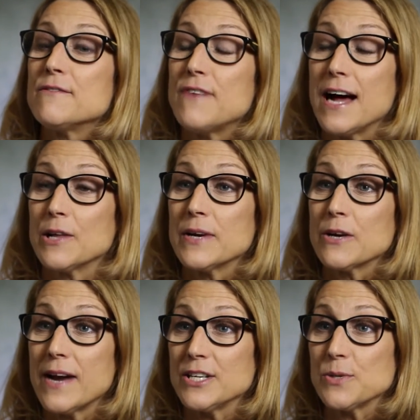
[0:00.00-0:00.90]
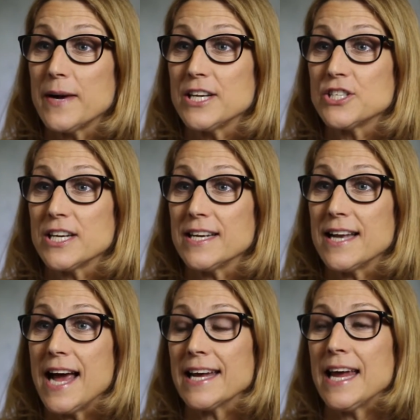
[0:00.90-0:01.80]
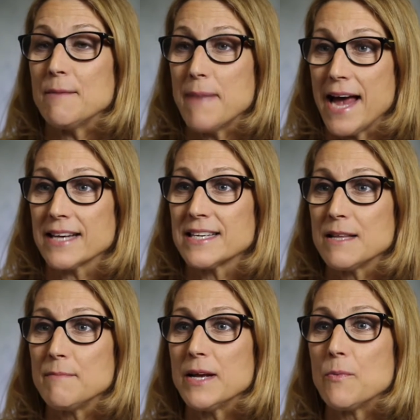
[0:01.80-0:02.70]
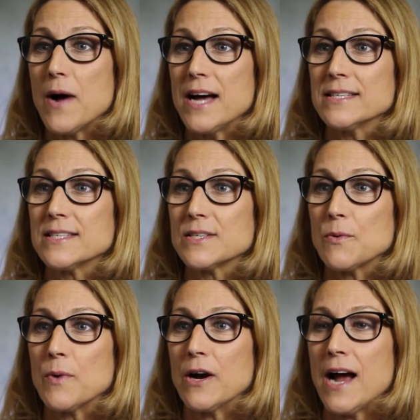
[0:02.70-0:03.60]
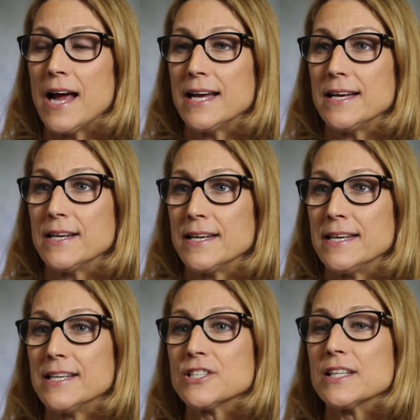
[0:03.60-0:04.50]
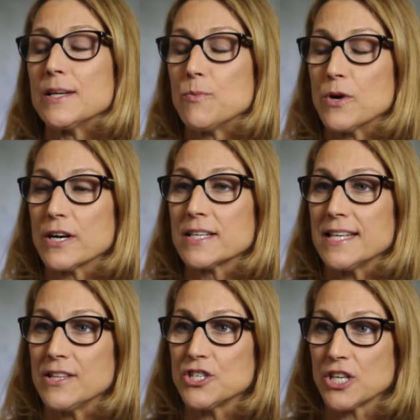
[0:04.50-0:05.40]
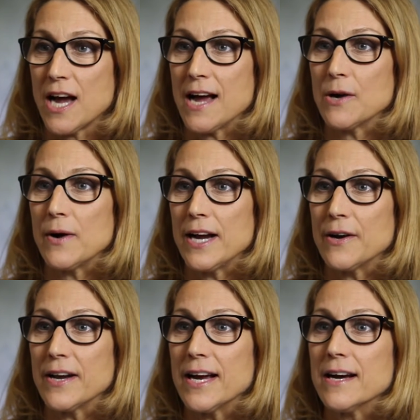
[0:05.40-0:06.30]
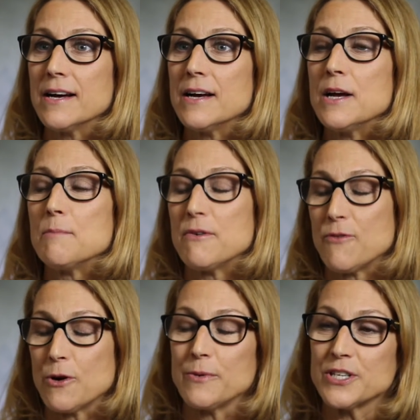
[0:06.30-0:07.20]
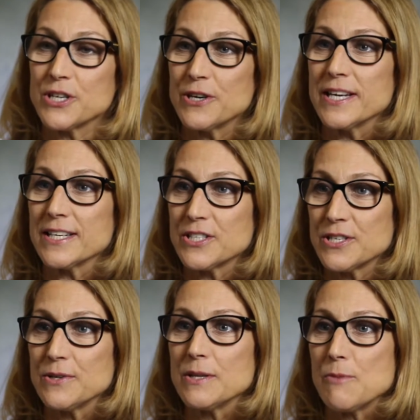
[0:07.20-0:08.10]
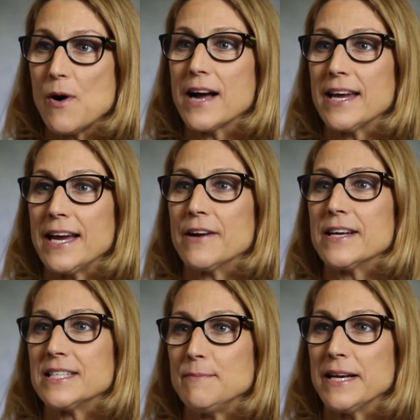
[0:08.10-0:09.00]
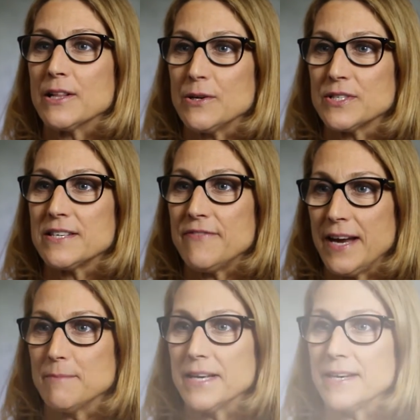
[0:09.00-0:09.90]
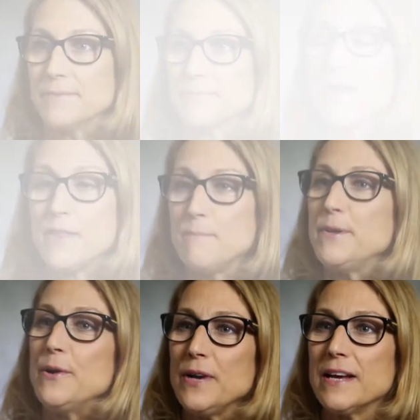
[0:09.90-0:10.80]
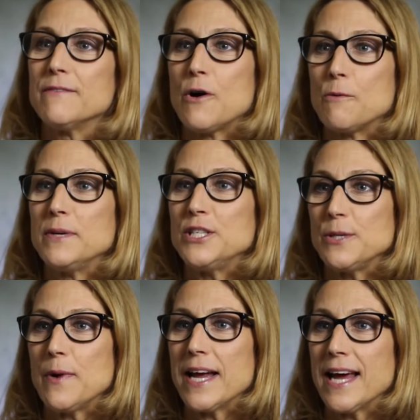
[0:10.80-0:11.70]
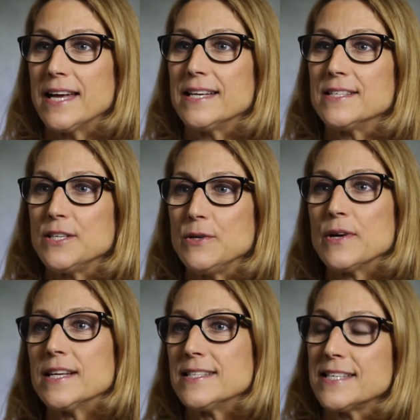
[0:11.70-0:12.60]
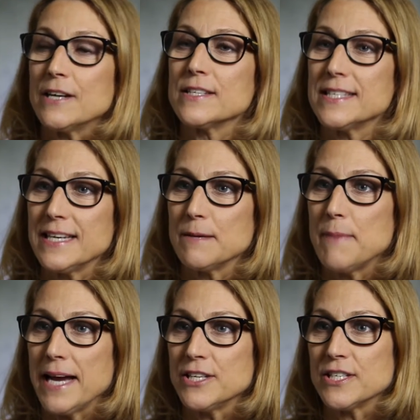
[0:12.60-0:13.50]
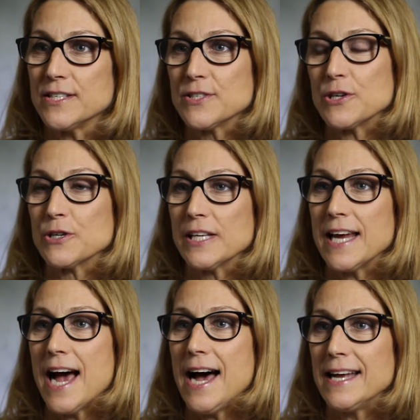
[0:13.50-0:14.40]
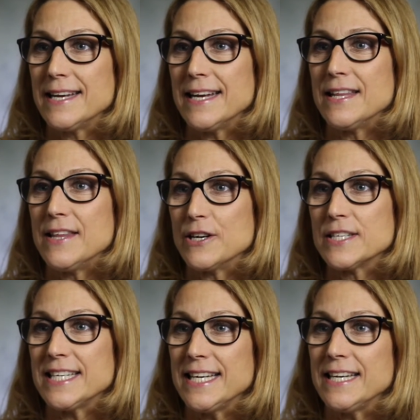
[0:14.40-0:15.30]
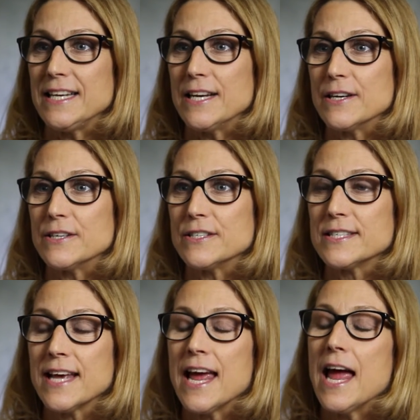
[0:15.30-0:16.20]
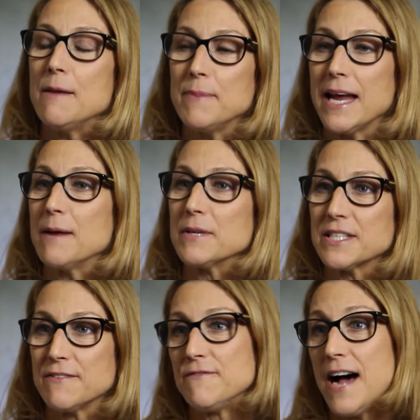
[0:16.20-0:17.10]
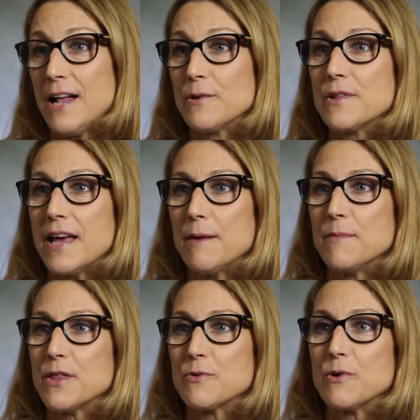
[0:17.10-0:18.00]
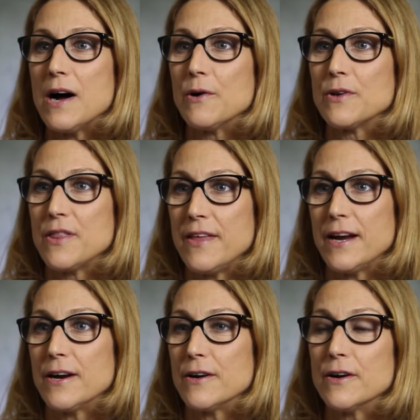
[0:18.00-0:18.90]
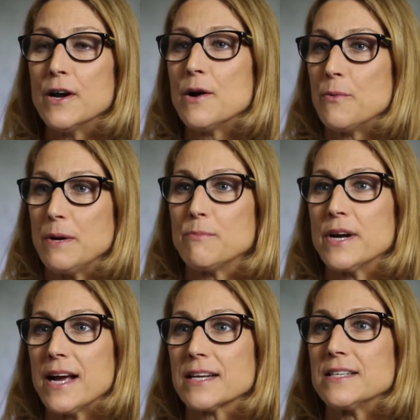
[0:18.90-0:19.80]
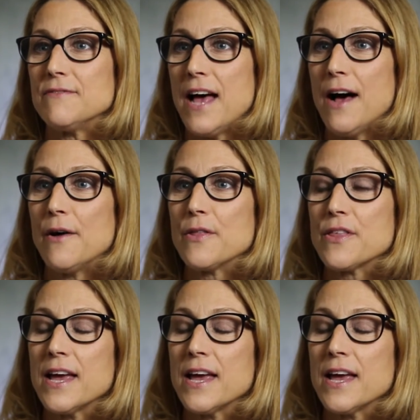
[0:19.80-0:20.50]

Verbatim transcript: Following graduation, I came back to the Midwest where I initially worked in the Chicago area before returning to the Milwaukee area to be close to family. The beauty of OBGYN is you can start seeing patients early on in their teen years and be able to follow them throughout their reproductive health.